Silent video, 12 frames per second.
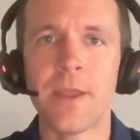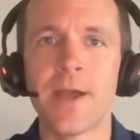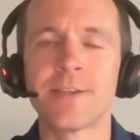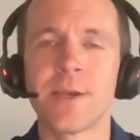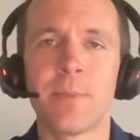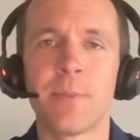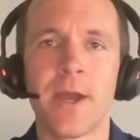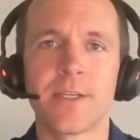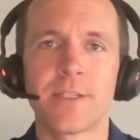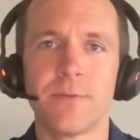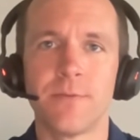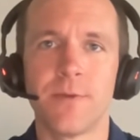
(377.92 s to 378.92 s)
as a
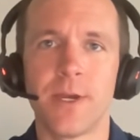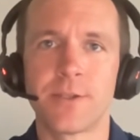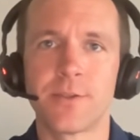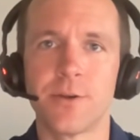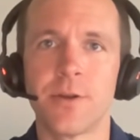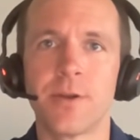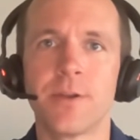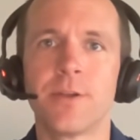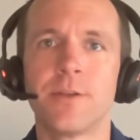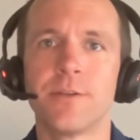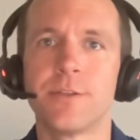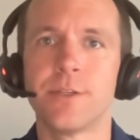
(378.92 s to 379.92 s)
passive investor
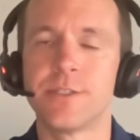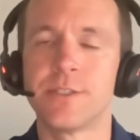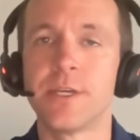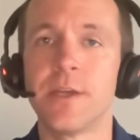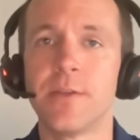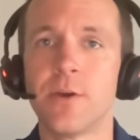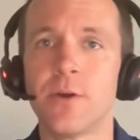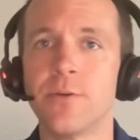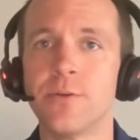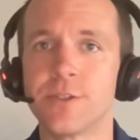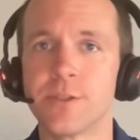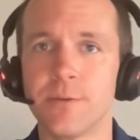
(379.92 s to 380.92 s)
to see
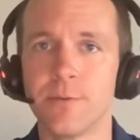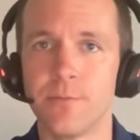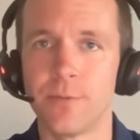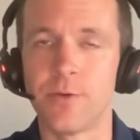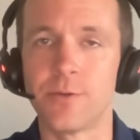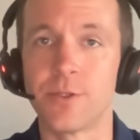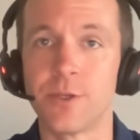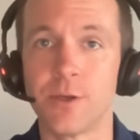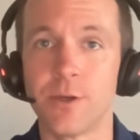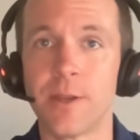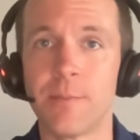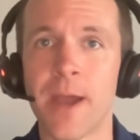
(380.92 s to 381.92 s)
those those
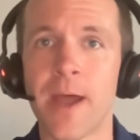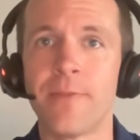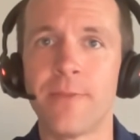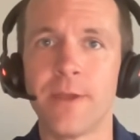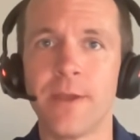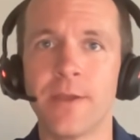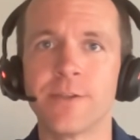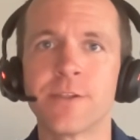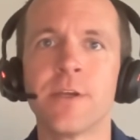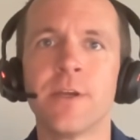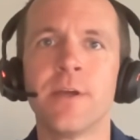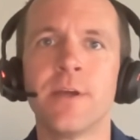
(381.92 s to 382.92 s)
good and bad
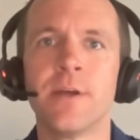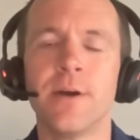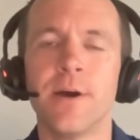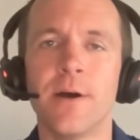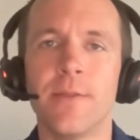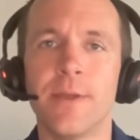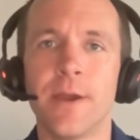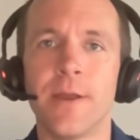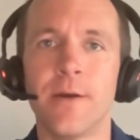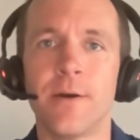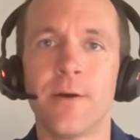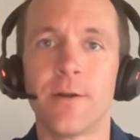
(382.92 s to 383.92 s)
things uh,
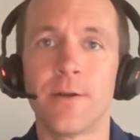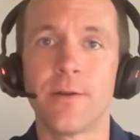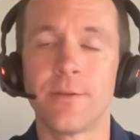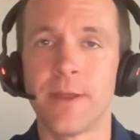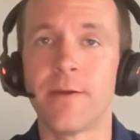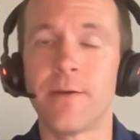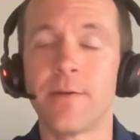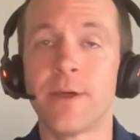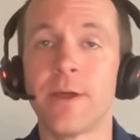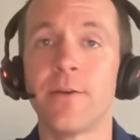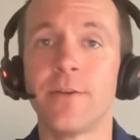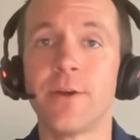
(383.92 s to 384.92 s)
that are that are
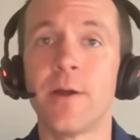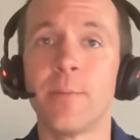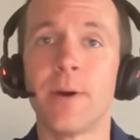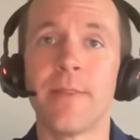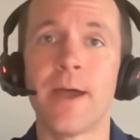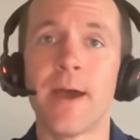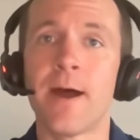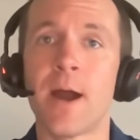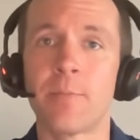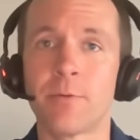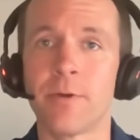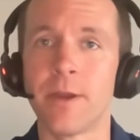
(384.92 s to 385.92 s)
that are done by that
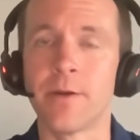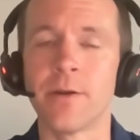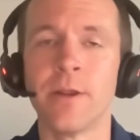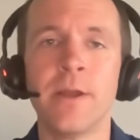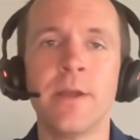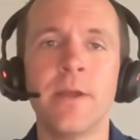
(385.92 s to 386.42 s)
operator.